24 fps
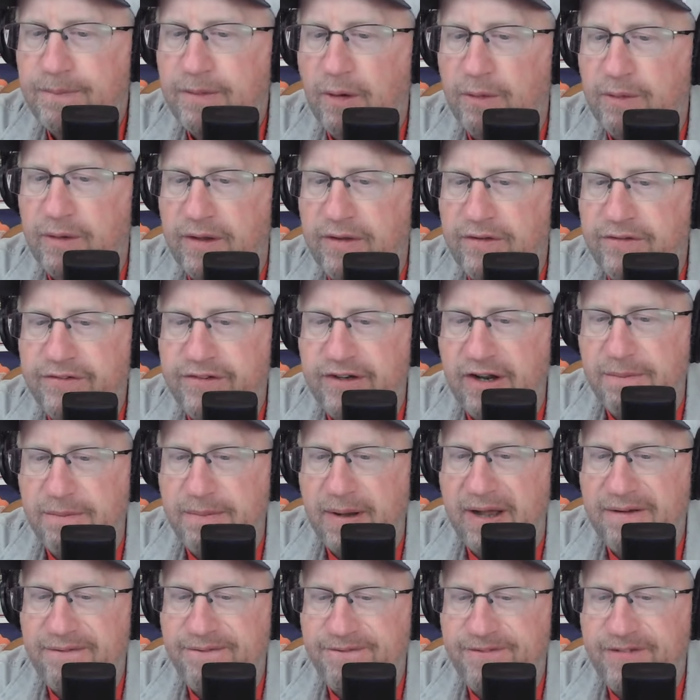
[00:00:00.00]
Okay, this is done
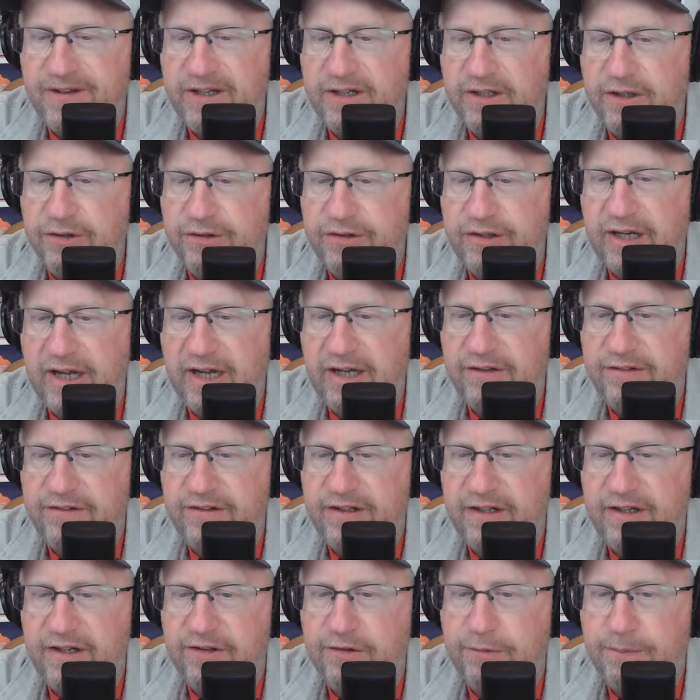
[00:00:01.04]
by Field Yates,
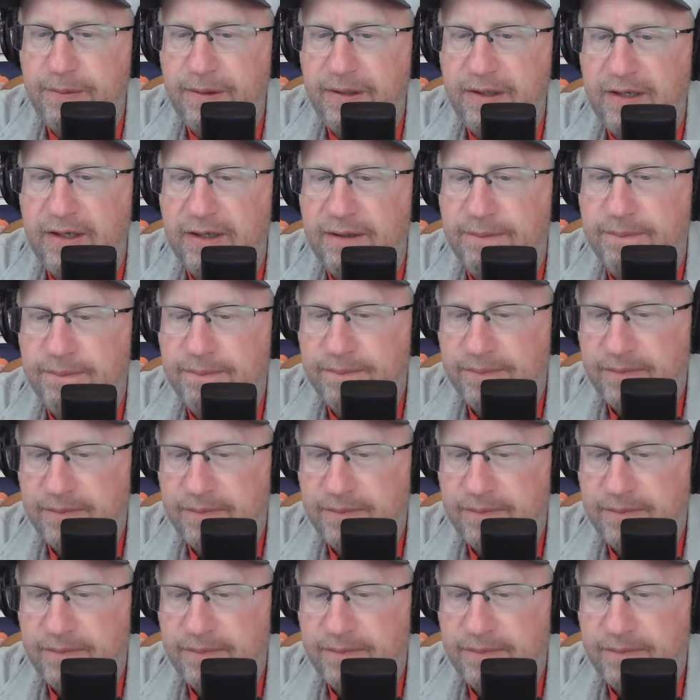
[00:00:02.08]
ESPN.